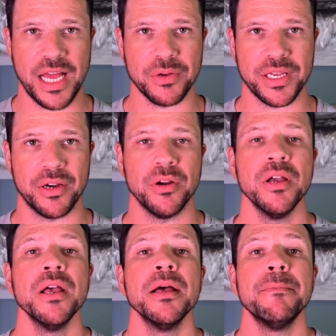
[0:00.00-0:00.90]
down here.
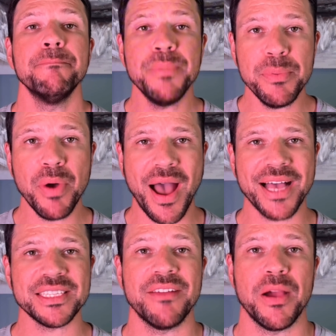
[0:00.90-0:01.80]
People
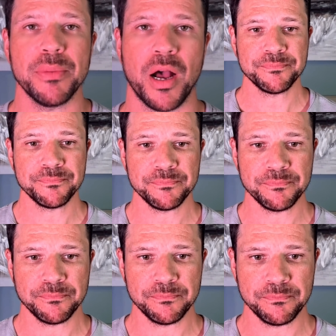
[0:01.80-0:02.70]
ask if I'm
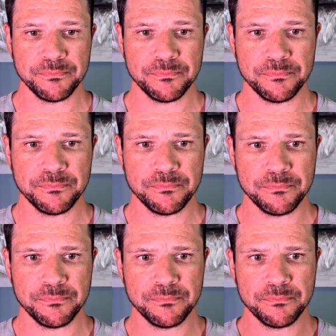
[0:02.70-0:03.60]
conscious. I
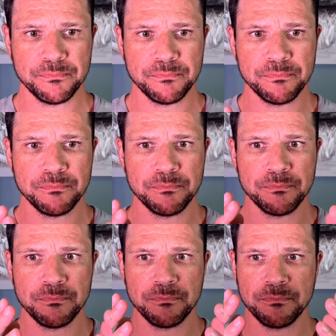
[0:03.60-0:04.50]
don't know.
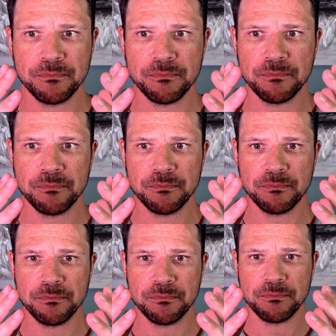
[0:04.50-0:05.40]
I do know that I've
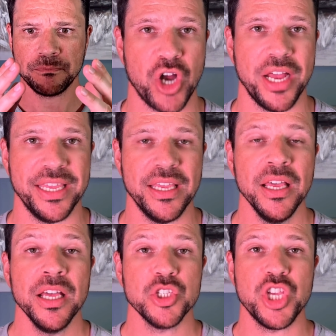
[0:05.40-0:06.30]
watched Johnny
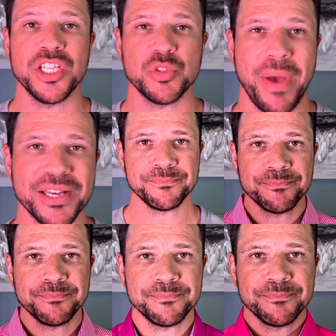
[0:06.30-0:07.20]
change my
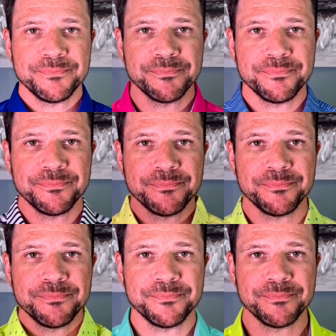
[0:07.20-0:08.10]
shirt color
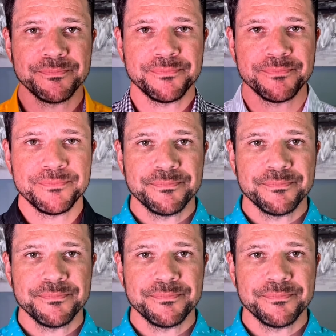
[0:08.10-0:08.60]
386